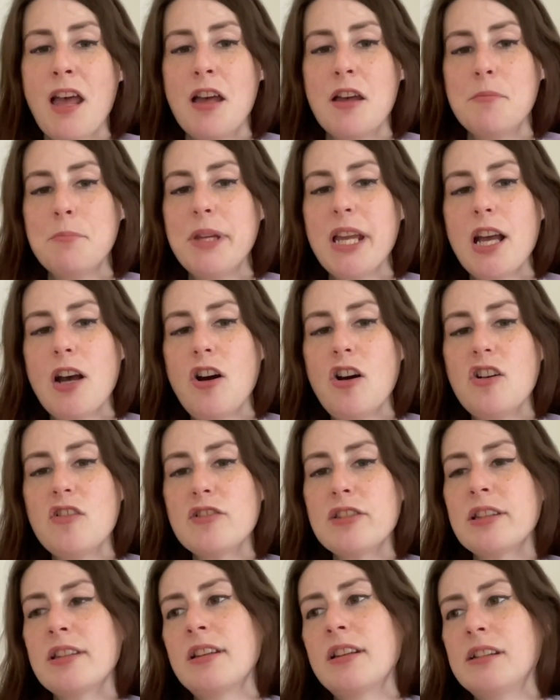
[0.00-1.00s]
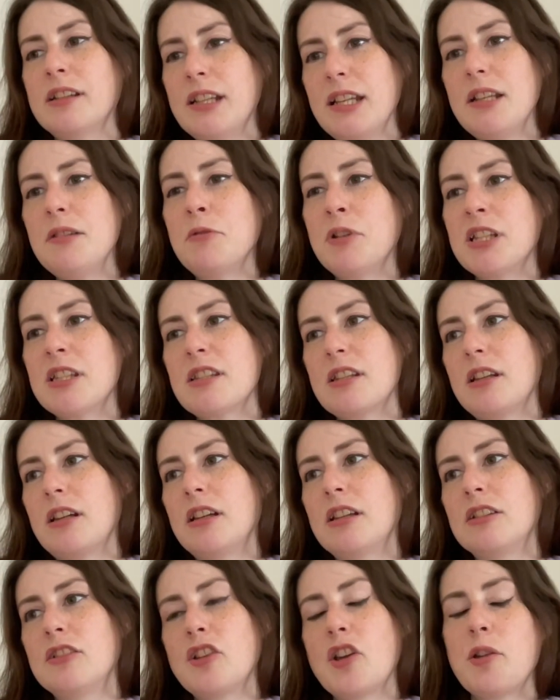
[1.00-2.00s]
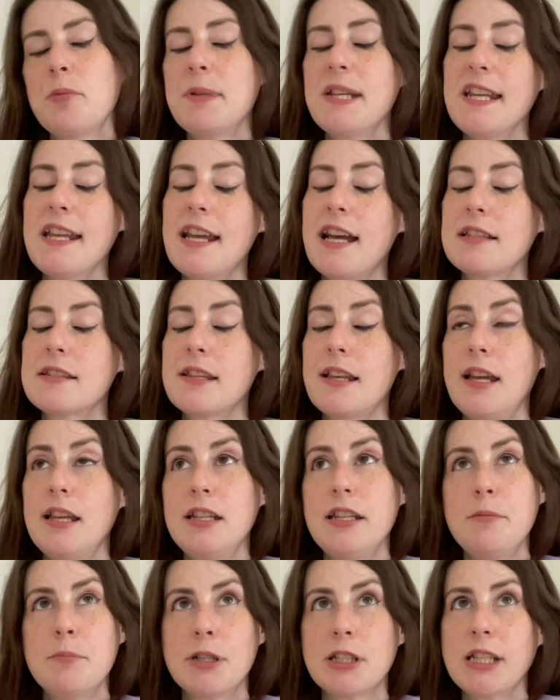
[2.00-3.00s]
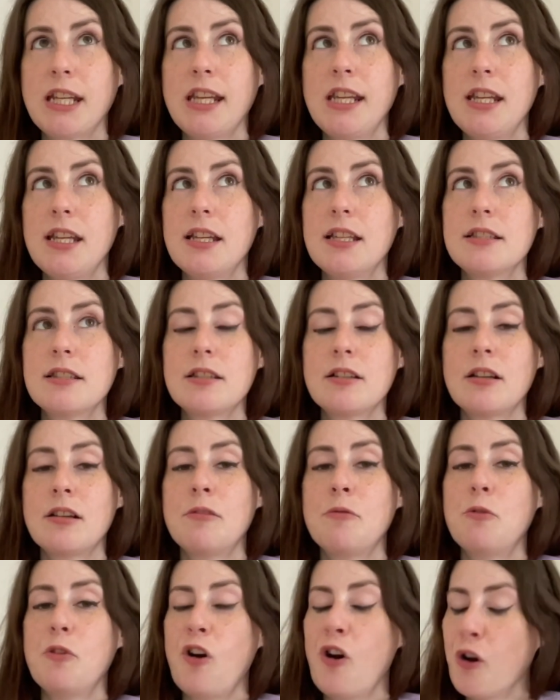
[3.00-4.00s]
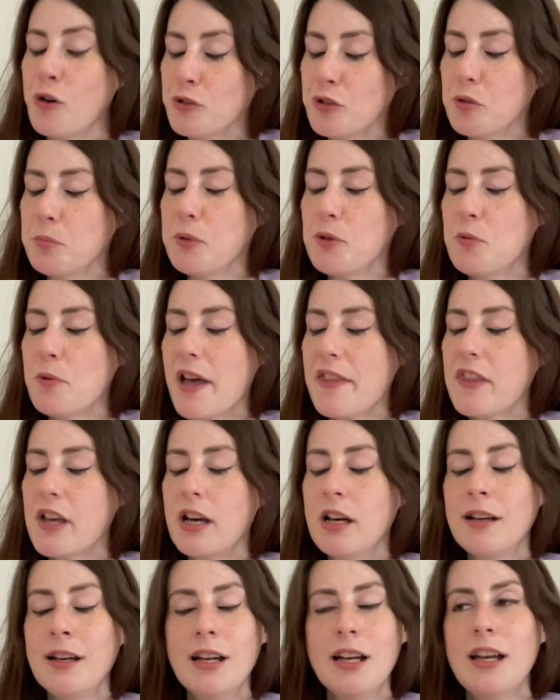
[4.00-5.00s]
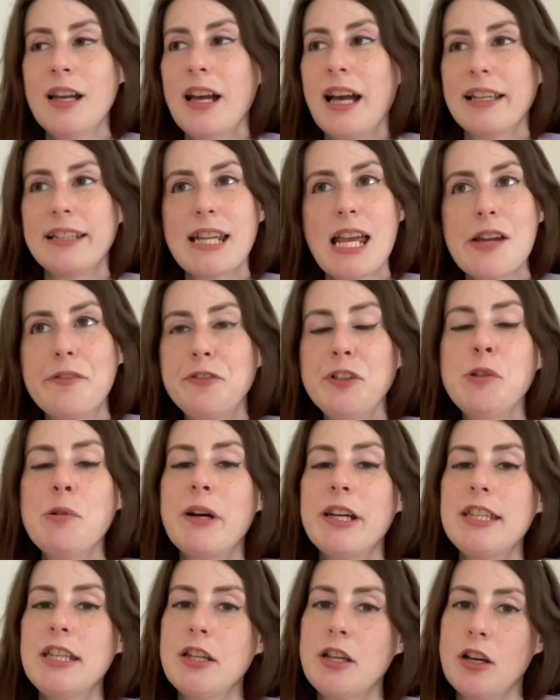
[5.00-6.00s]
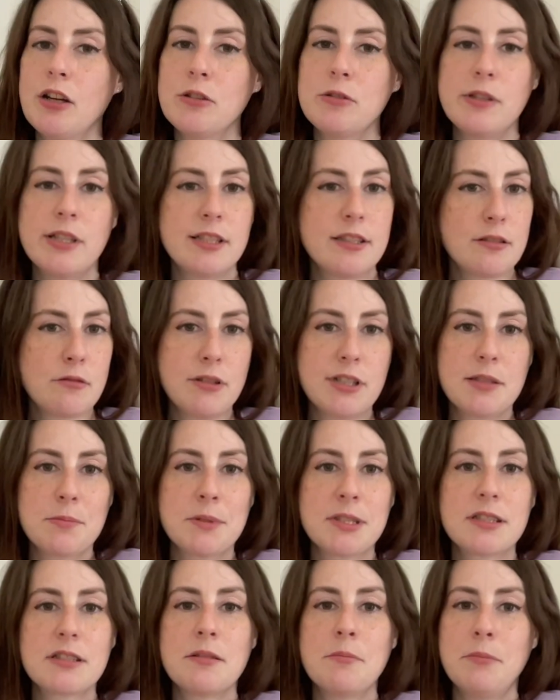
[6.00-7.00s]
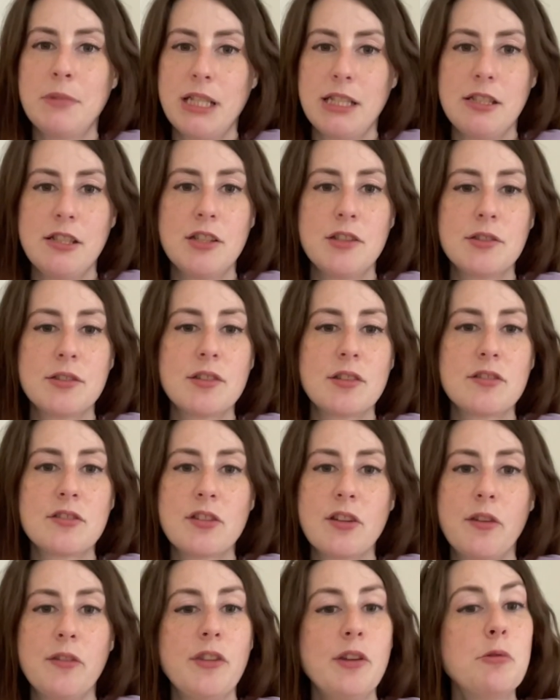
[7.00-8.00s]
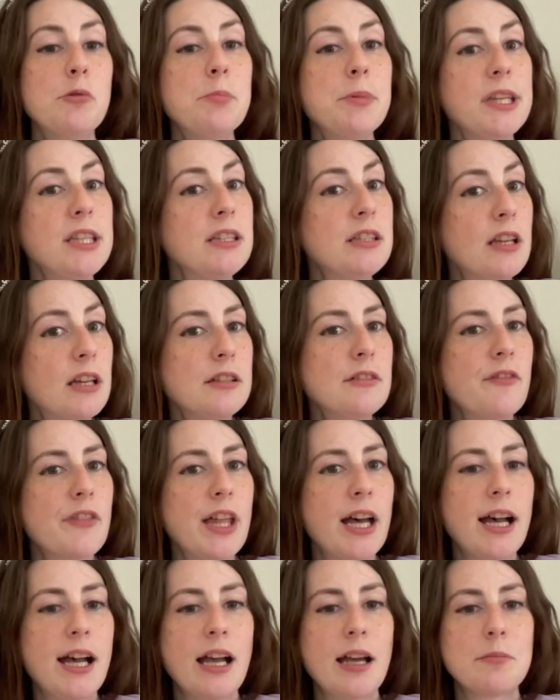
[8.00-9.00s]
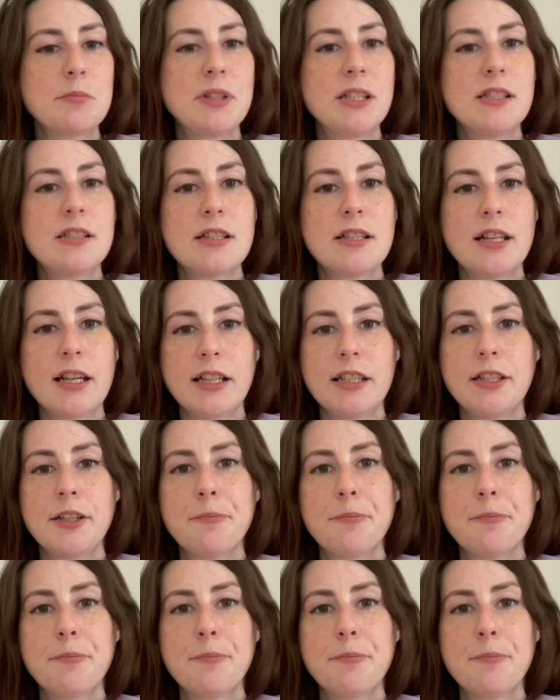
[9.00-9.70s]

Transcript: because in winter nobody has any money, it's horrible weather, and everywhere you go it's Christmas menus, so there will be none of that happening today.